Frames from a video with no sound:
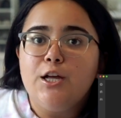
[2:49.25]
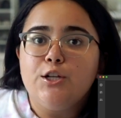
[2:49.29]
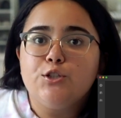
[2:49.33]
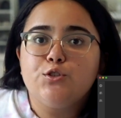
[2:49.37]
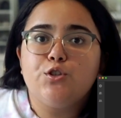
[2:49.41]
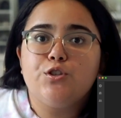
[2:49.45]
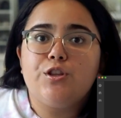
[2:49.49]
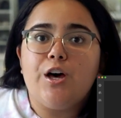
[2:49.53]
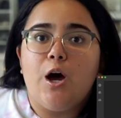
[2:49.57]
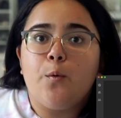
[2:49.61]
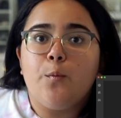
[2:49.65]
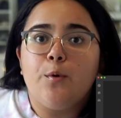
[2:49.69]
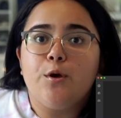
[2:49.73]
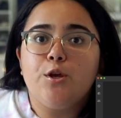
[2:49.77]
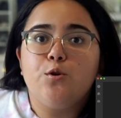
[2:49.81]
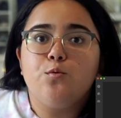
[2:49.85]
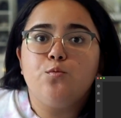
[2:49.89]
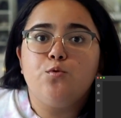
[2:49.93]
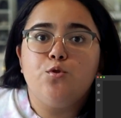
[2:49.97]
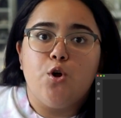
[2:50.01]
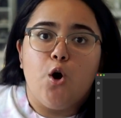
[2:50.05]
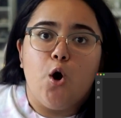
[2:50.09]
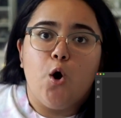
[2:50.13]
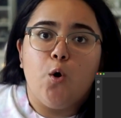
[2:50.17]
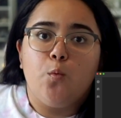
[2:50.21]
so that way you
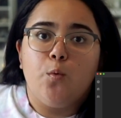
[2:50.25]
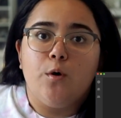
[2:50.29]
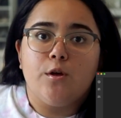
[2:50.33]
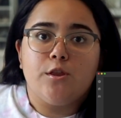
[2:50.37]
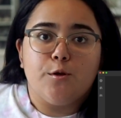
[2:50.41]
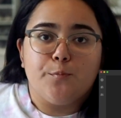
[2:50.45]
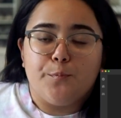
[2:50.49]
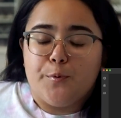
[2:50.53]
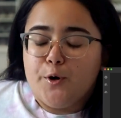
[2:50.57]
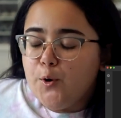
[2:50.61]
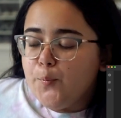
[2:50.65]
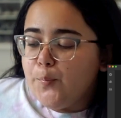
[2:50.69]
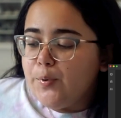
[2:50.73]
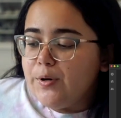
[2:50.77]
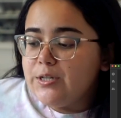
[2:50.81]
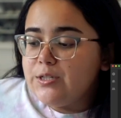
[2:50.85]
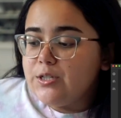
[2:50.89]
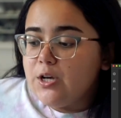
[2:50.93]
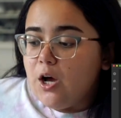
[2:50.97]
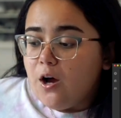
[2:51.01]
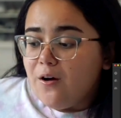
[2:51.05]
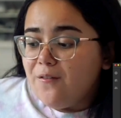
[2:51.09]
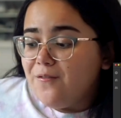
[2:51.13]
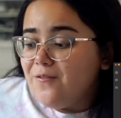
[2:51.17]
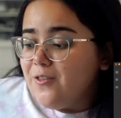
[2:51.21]
know what the purpose
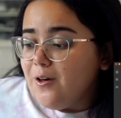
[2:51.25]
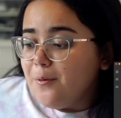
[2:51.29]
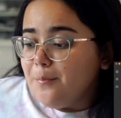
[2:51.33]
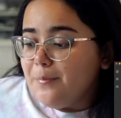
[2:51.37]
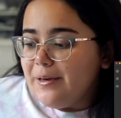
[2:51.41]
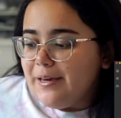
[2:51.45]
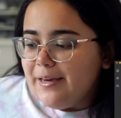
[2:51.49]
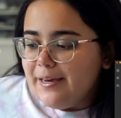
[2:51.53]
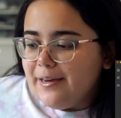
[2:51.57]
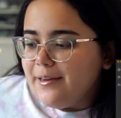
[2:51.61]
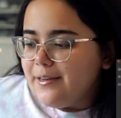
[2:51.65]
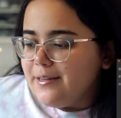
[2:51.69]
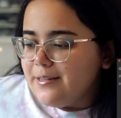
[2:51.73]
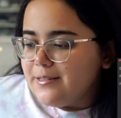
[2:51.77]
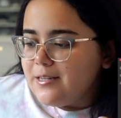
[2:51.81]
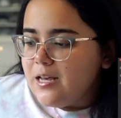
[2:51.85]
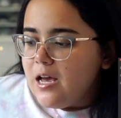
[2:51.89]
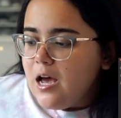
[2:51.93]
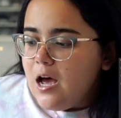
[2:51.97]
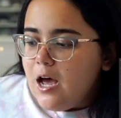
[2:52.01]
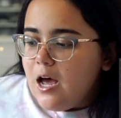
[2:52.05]
of them is.